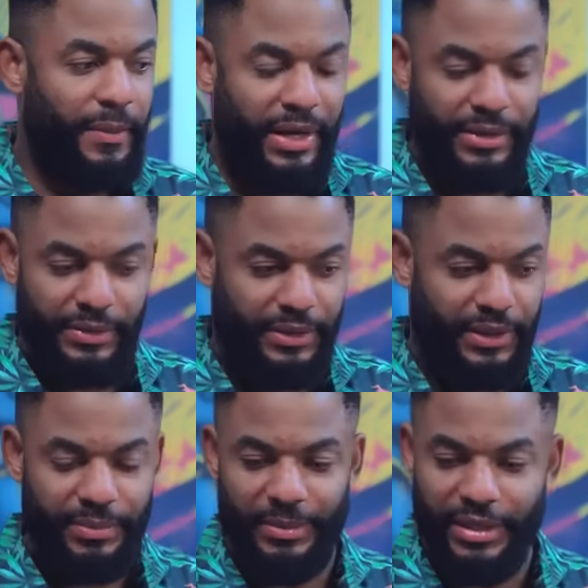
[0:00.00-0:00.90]
I was
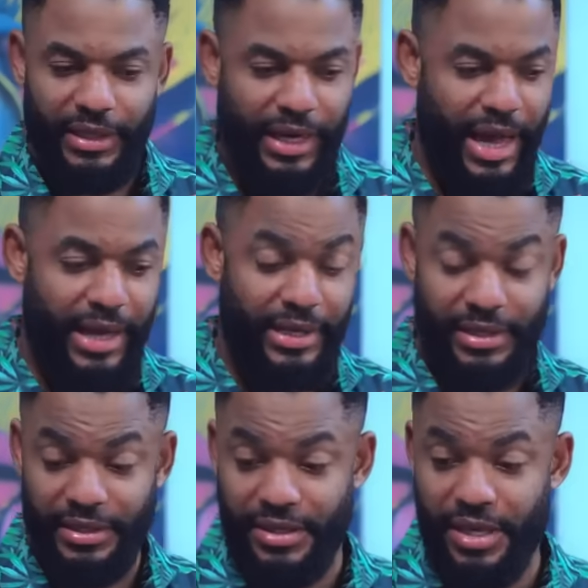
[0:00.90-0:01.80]
saying, ma, that I
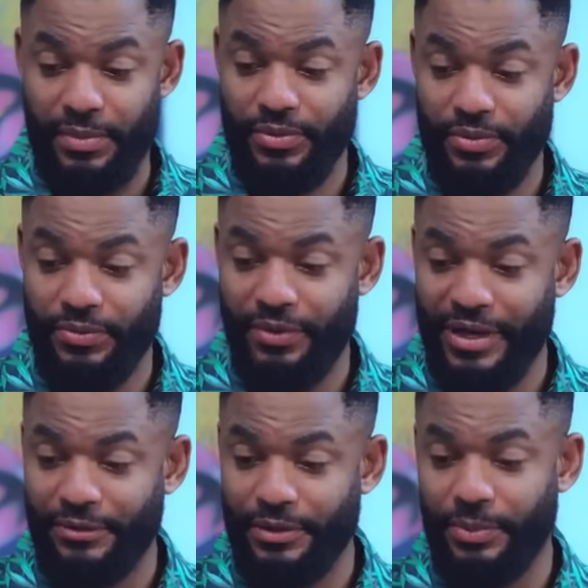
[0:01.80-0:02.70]
came to
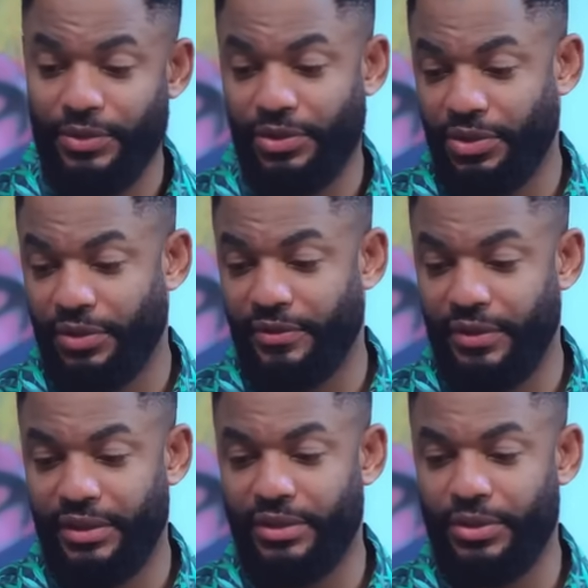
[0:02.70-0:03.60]
vie for the position of
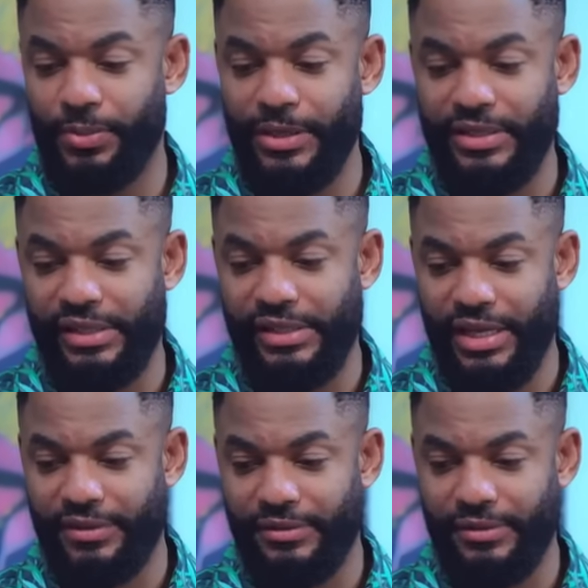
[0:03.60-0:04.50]
a domestic
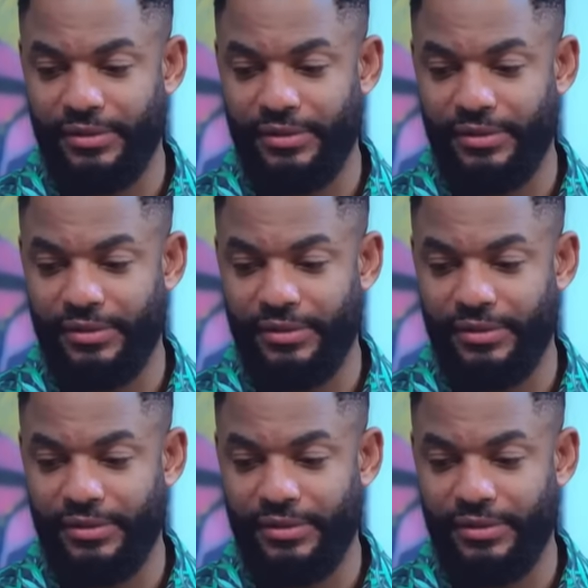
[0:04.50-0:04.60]
staff.